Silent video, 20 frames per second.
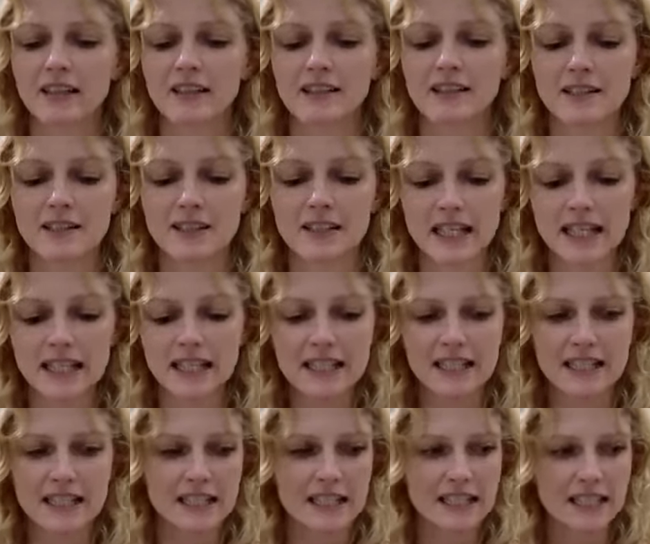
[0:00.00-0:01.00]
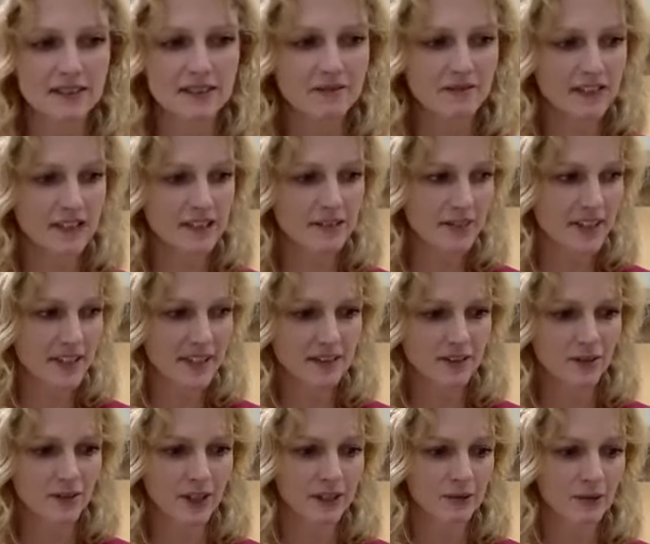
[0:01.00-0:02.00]
sensitively, if that's
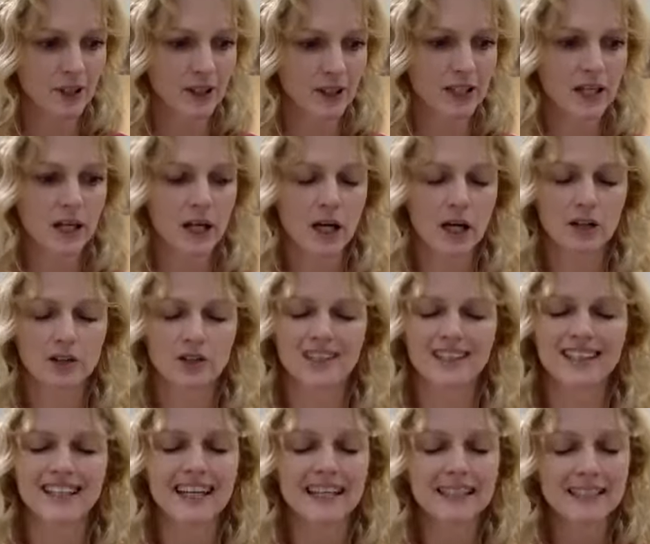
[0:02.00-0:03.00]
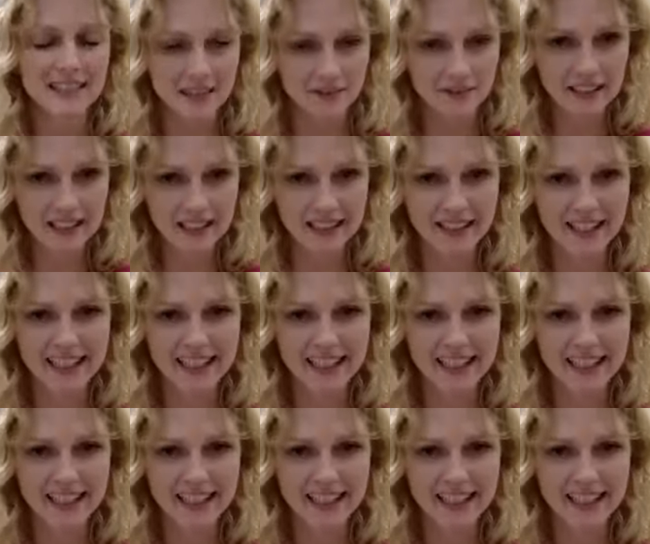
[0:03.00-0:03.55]
the right word, to negativity.